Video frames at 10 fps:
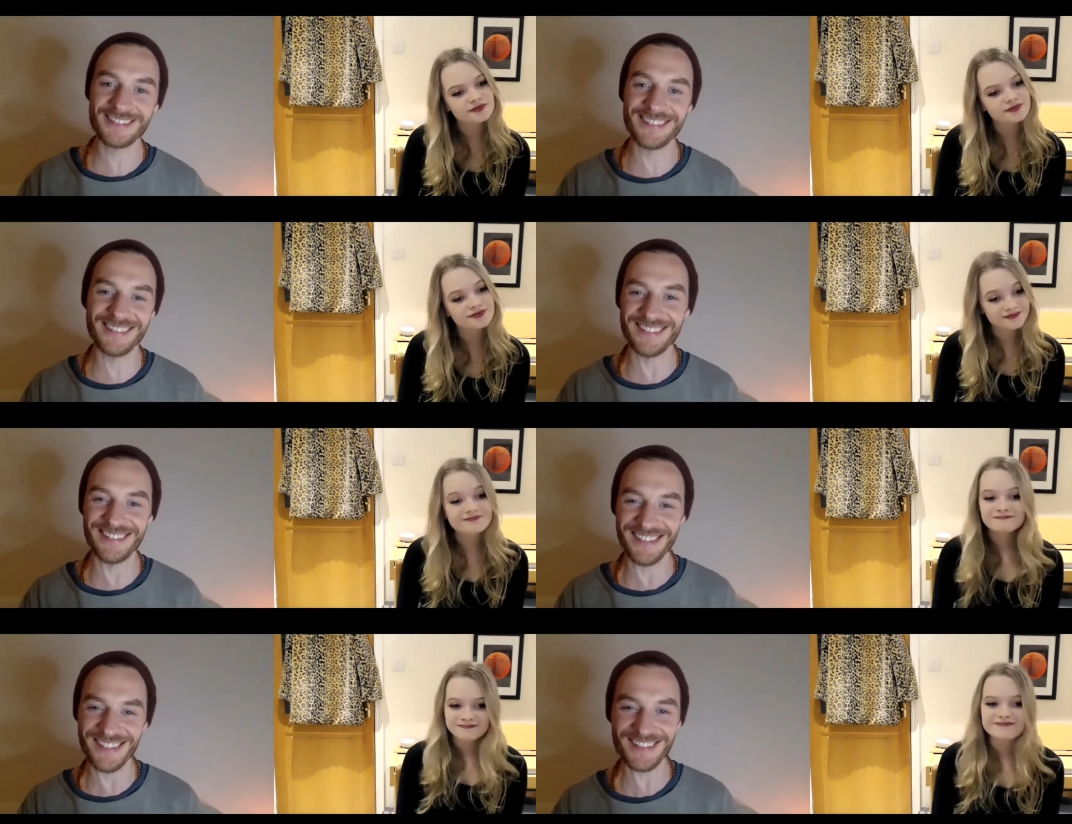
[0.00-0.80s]
Speaker 1: you
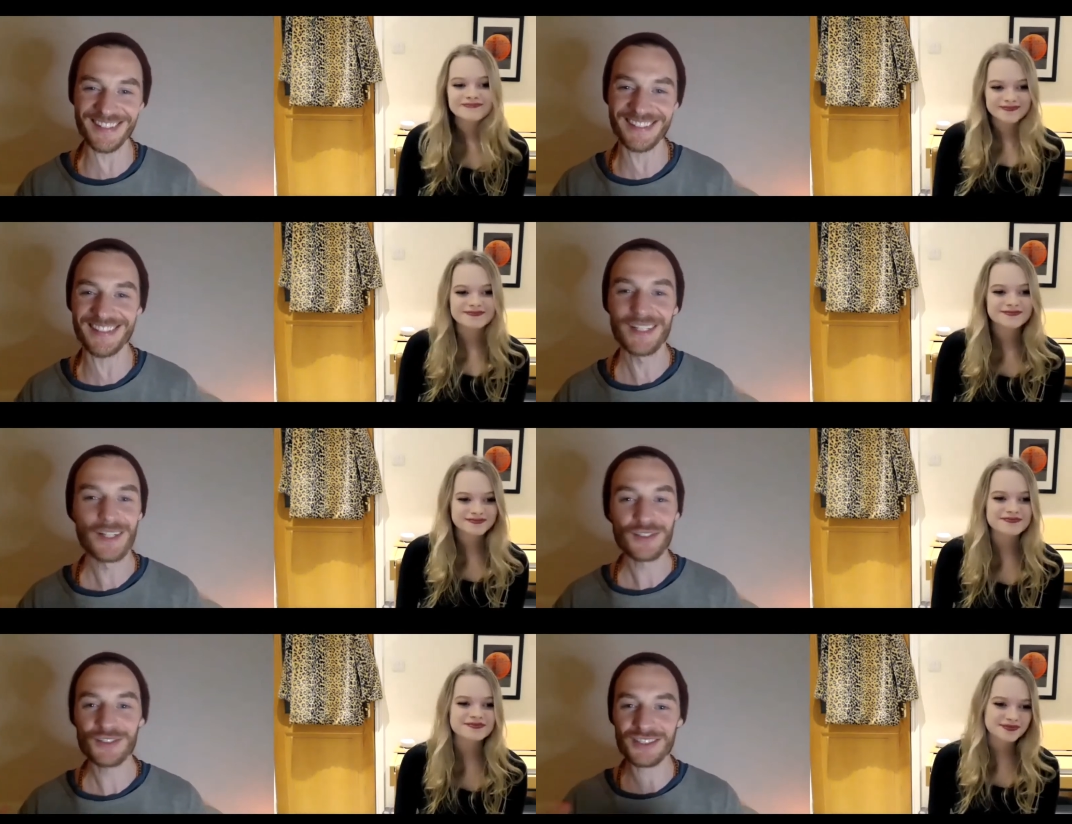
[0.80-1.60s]
know, like
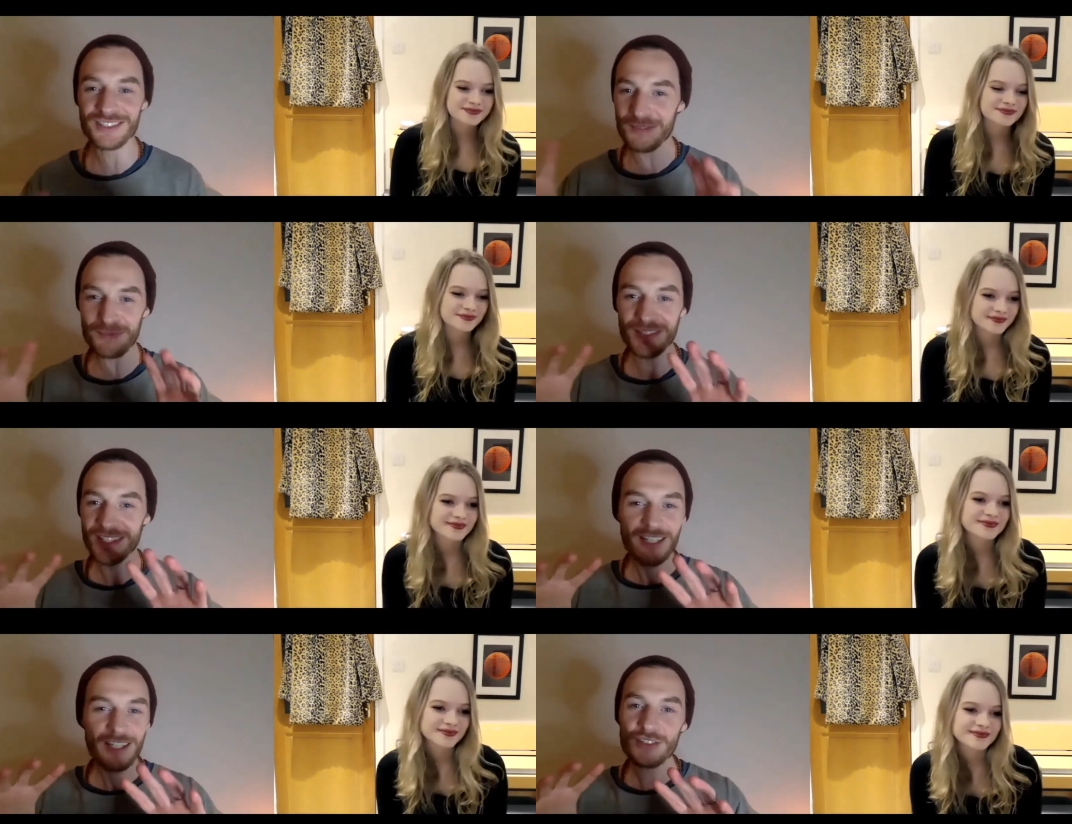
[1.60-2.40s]
just some
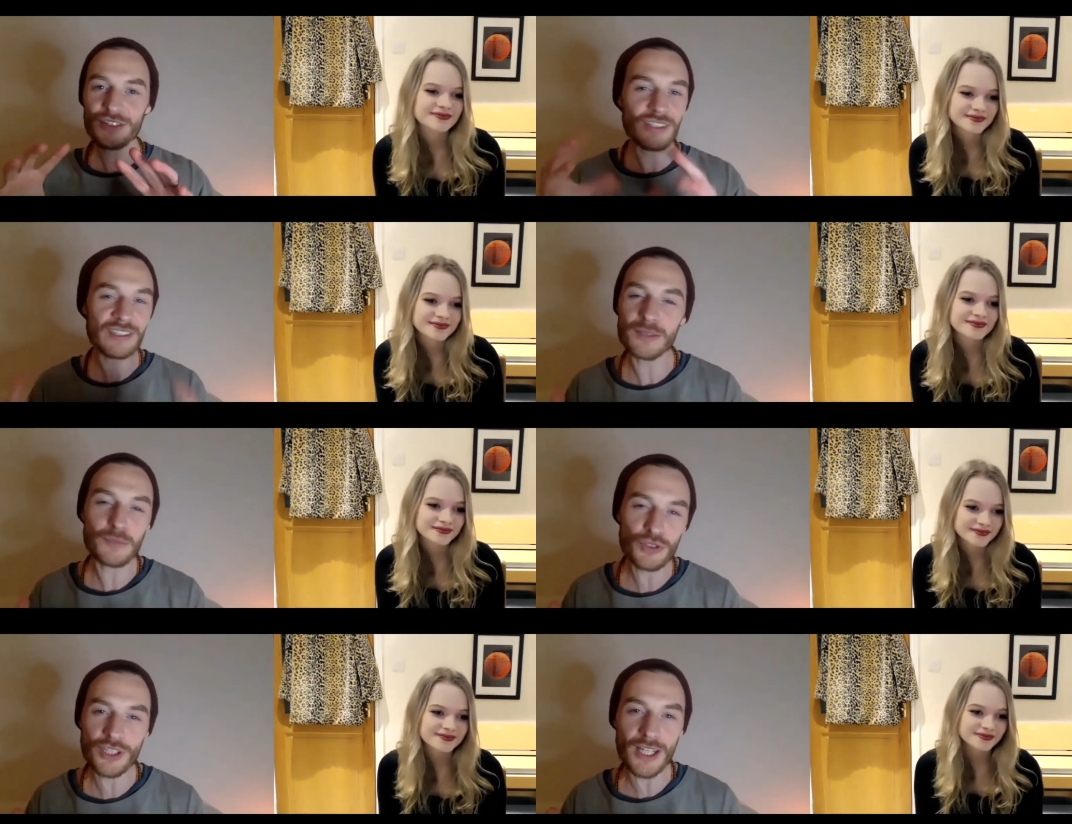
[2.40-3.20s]
just some
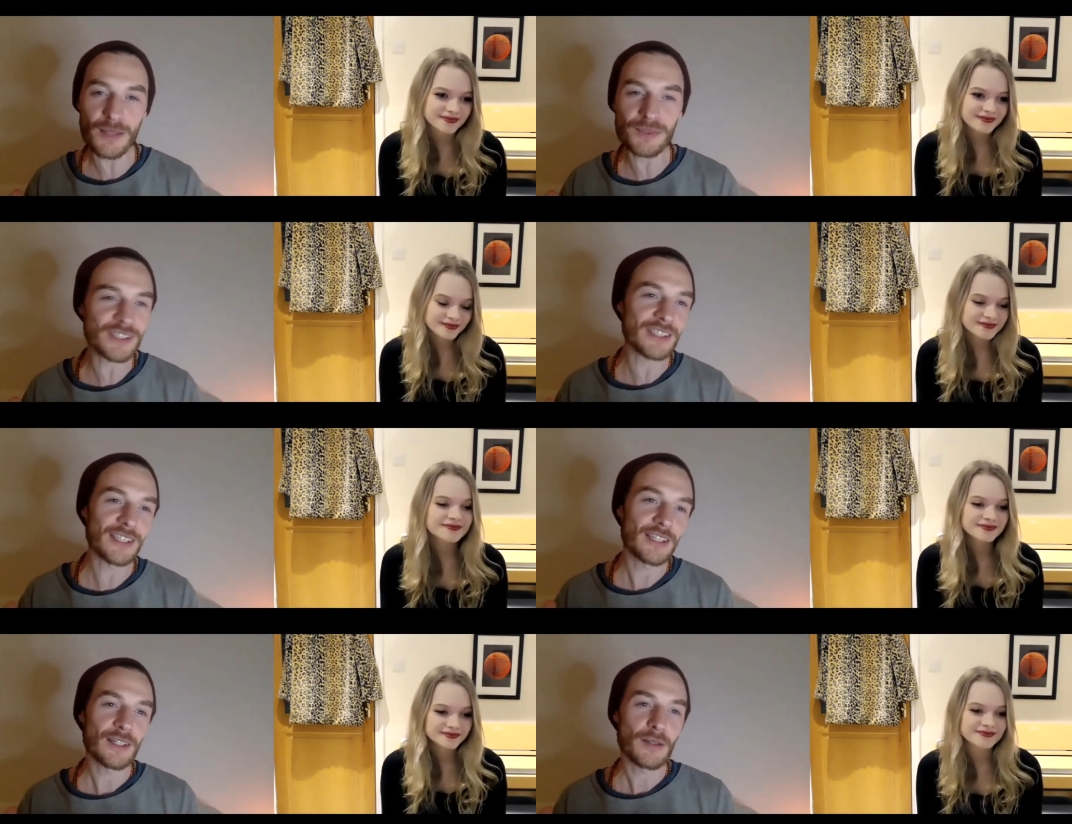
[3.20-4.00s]
chips,
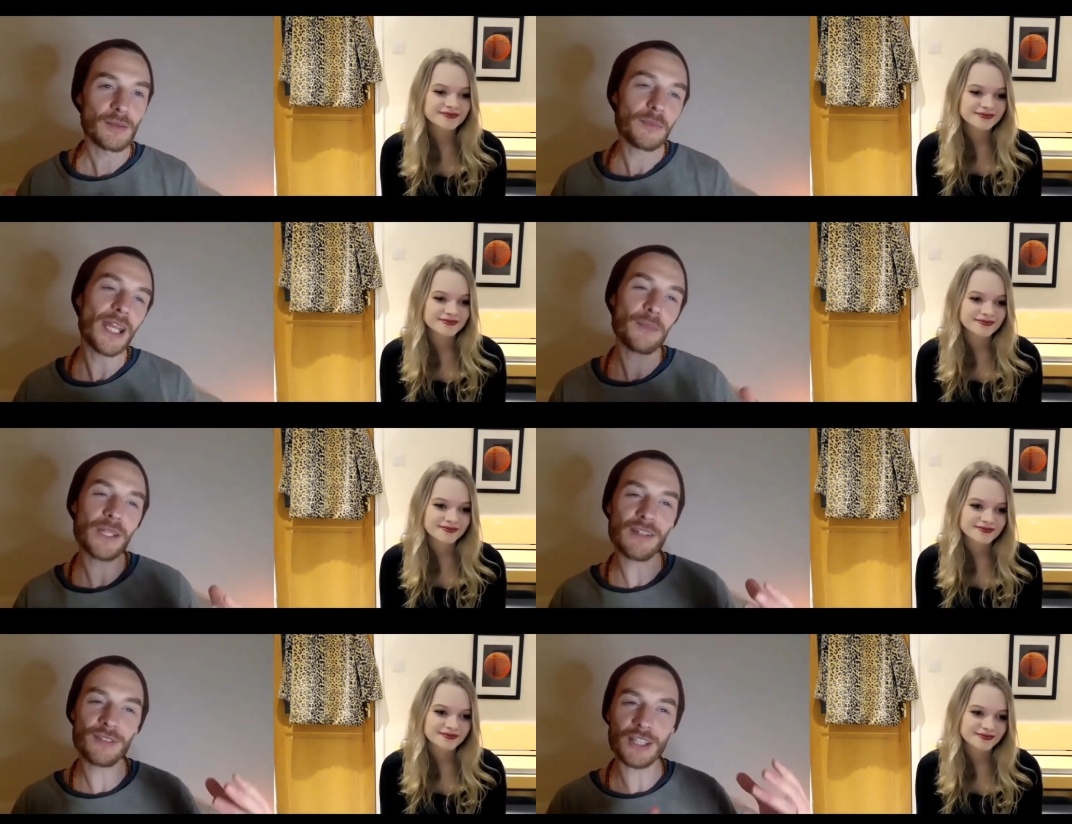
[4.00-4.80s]
maybe
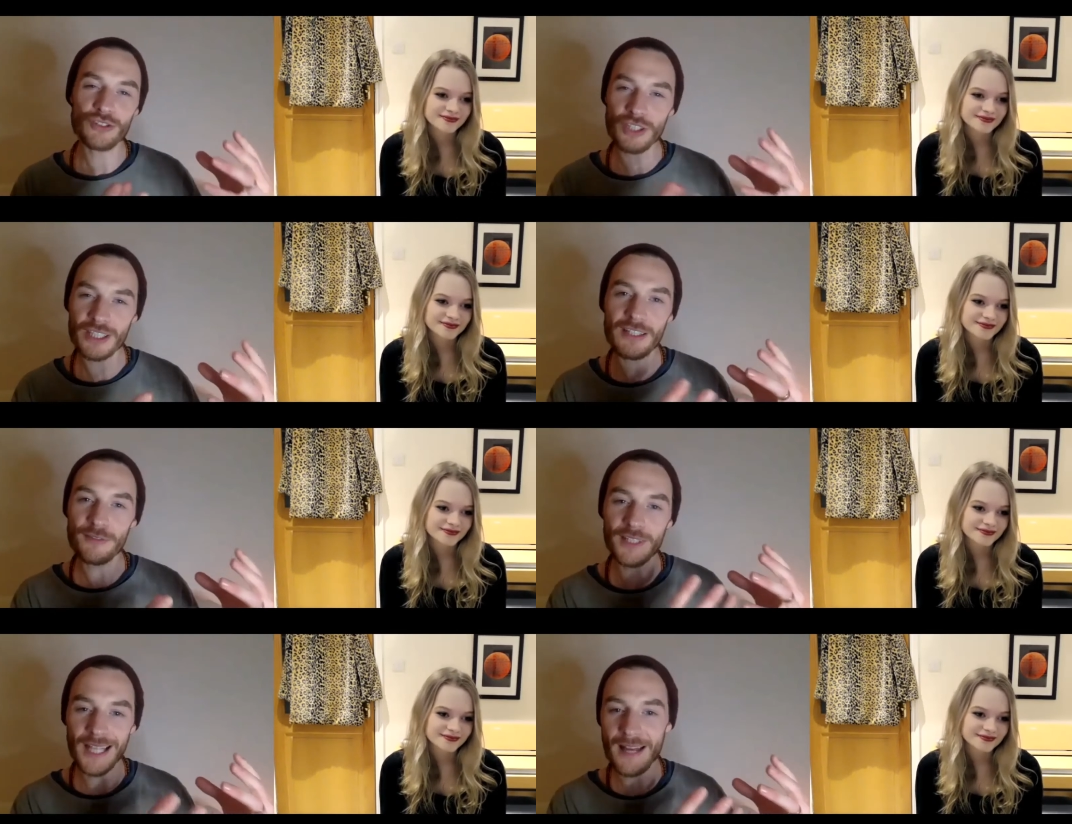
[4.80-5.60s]
even a cheeky
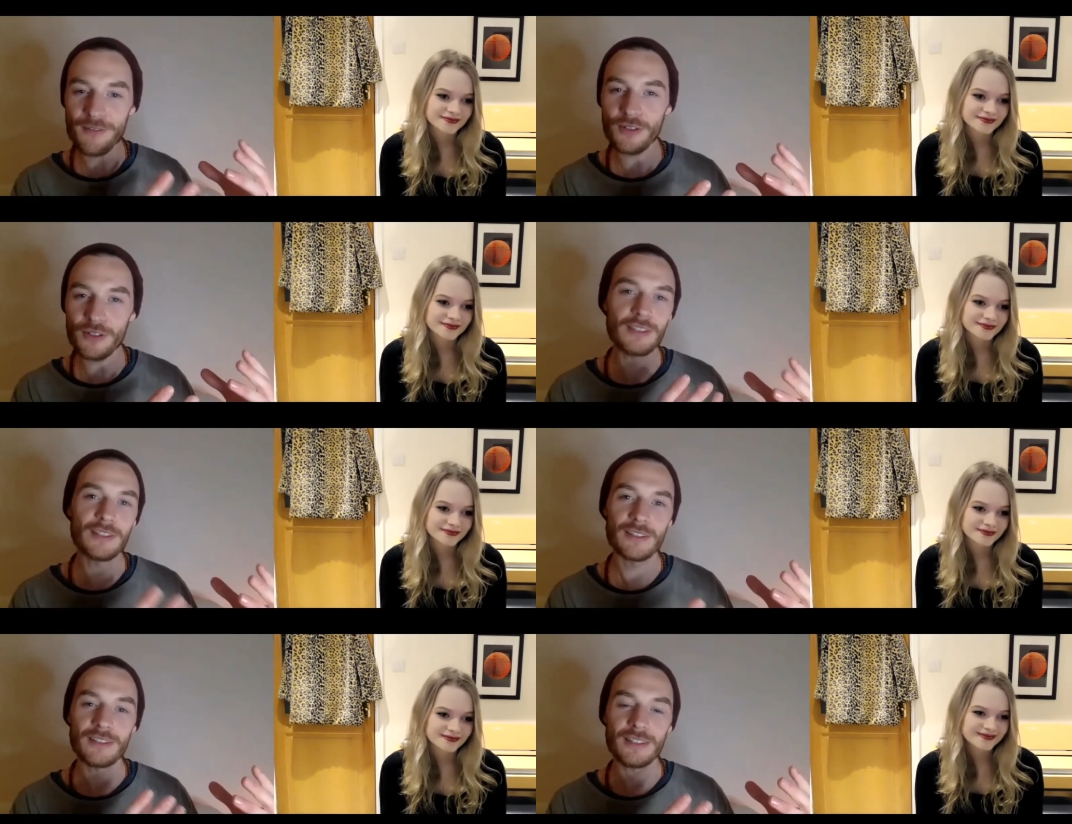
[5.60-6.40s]
falafel.
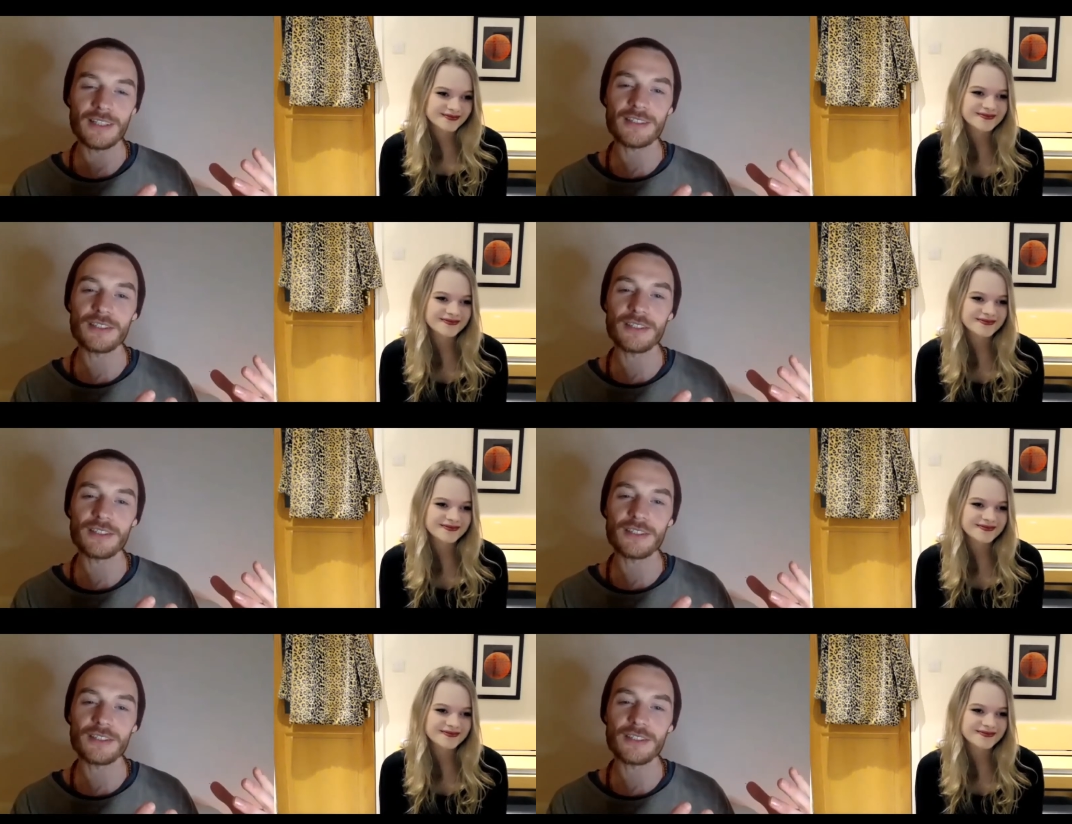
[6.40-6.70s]
I do